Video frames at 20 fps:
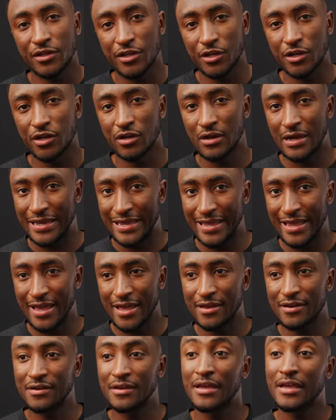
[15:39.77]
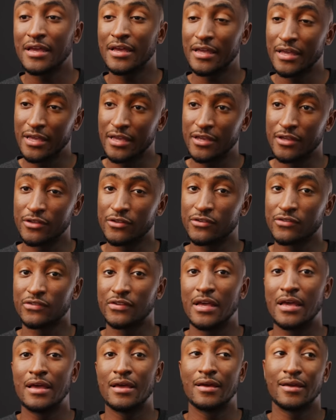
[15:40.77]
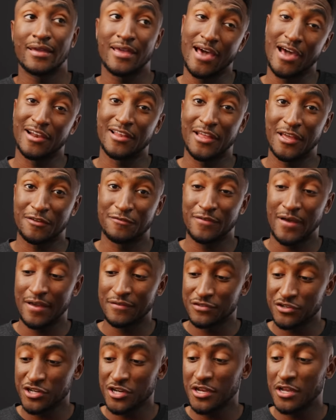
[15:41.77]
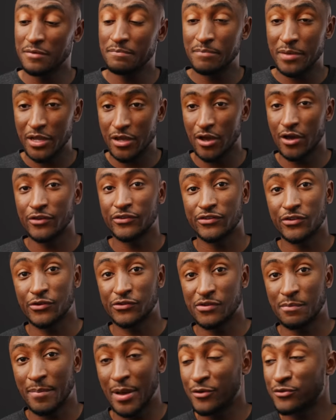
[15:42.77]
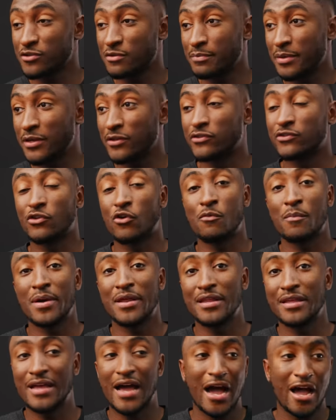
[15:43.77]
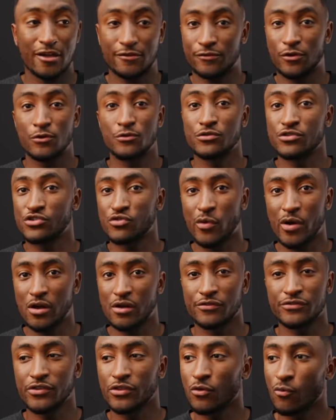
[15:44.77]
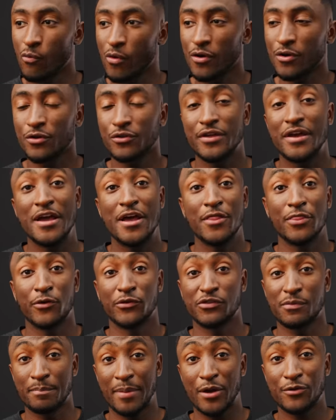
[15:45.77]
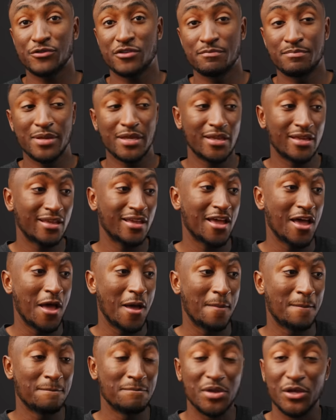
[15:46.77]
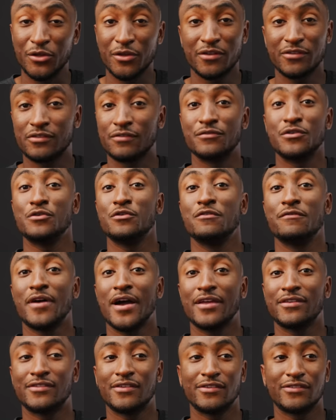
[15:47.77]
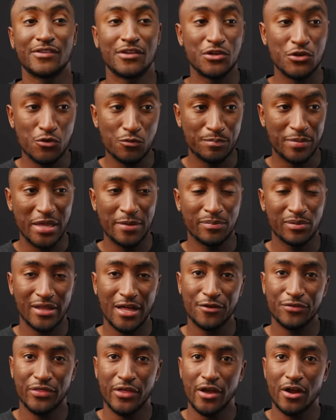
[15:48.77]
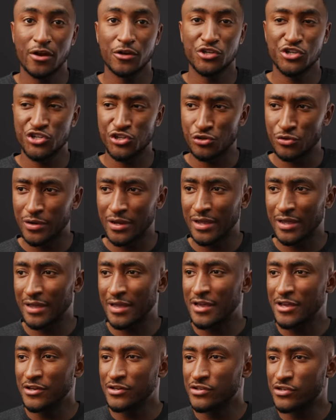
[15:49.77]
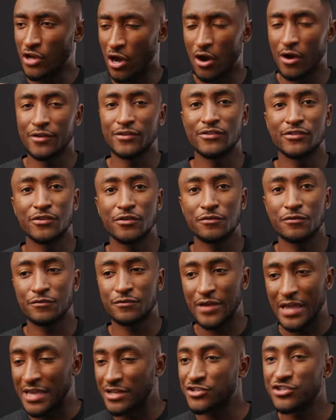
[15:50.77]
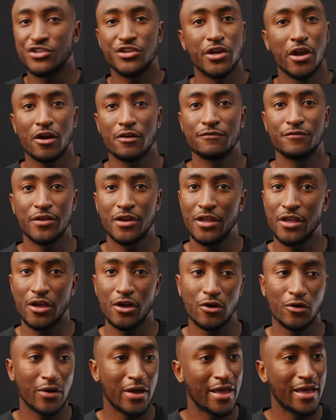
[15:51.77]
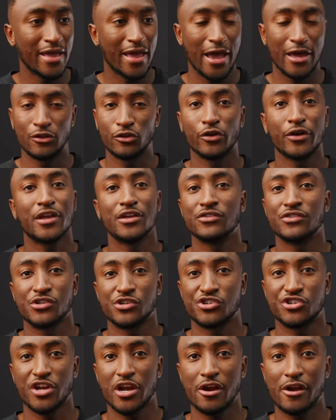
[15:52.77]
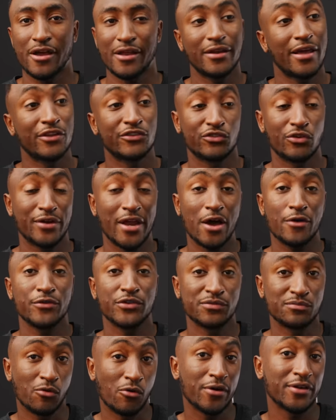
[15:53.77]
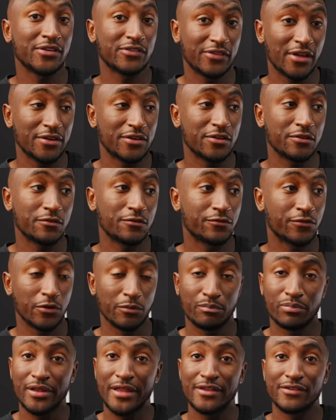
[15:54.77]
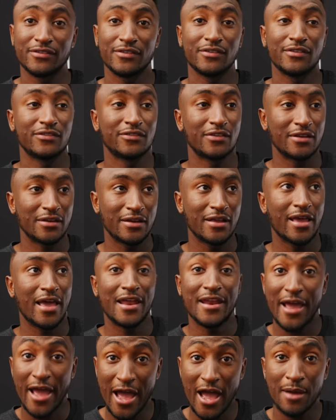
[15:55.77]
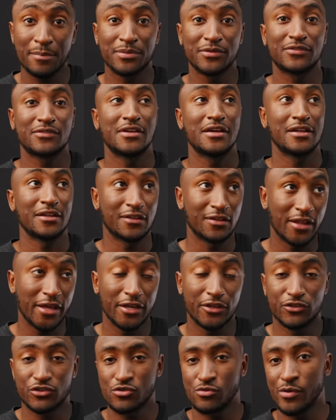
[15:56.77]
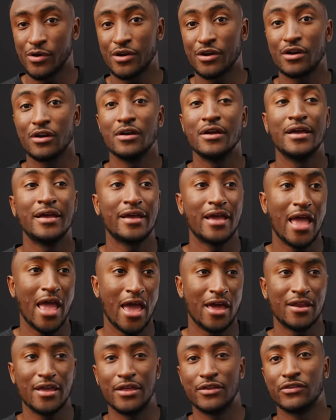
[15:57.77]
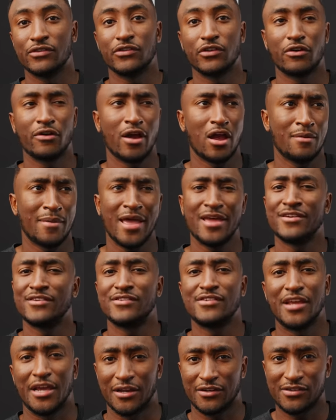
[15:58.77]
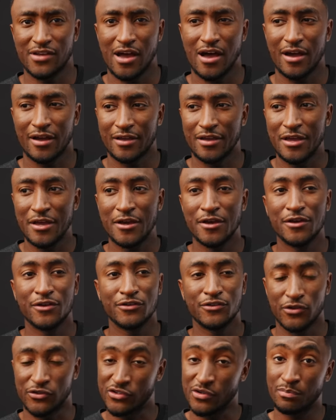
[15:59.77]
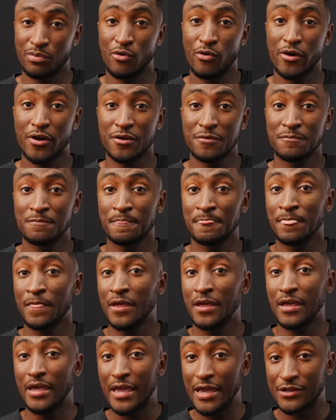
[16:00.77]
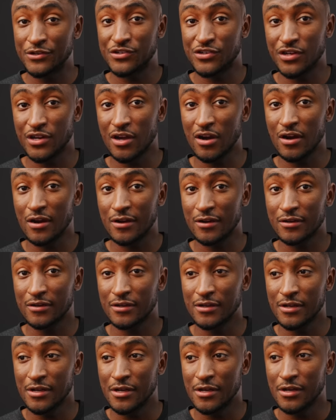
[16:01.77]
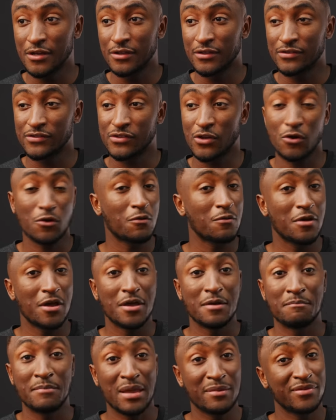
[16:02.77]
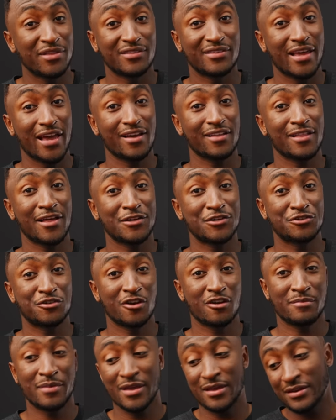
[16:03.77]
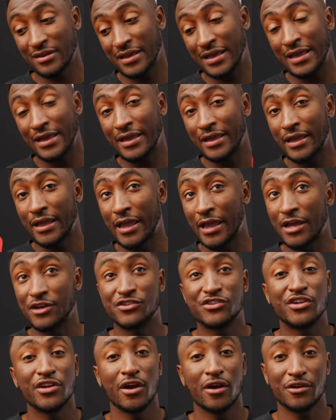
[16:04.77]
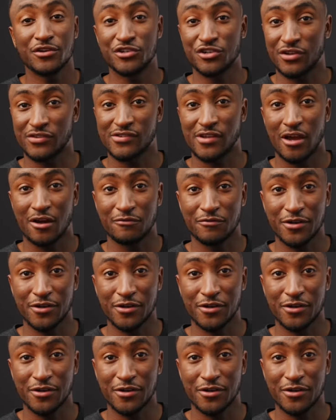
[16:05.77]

here, again, is kind of like 5G, because there's about to be so many iPhone 12s in the world, there's about to be millions of new devices and new people out there shooting tons of HDR video and looking to share it. And so now there's more incentive for places and, and apps like Twitter and Instagram and TikTok to support HDR. So maybe the tagline should have been HDR just got